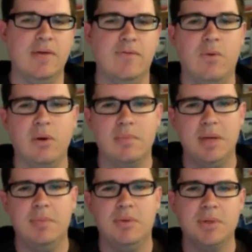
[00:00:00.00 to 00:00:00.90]
for
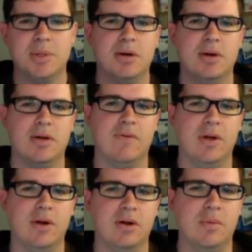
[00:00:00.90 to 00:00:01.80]
people starting a
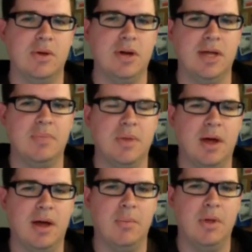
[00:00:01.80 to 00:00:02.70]
Flickr community,
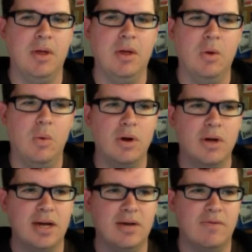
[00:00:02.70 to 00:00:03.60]
what are
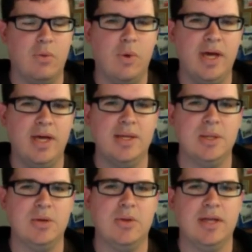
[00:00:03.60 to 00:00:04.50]
kind of the
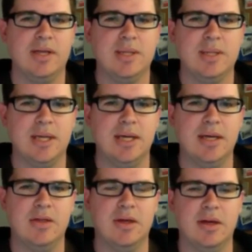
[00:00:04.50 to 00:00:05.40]
ways you like to
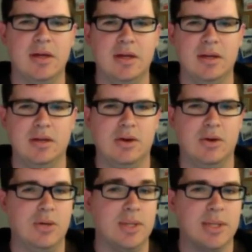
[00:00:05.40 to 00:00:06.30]
see the, you
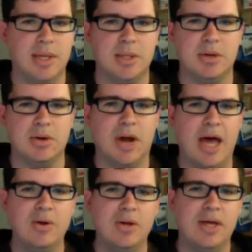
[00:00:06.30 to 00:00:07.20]
know, discussion, or
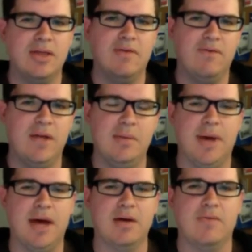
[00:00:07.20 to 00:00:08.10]
how do you get that
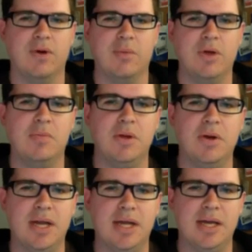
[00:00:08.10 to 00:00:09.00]
feedback from the
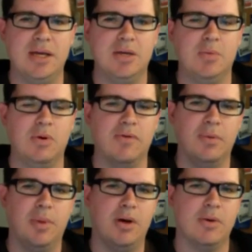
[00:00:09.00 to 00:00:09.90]
community into more of the
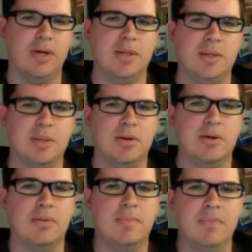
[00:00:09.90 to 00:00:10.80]
moderation circle?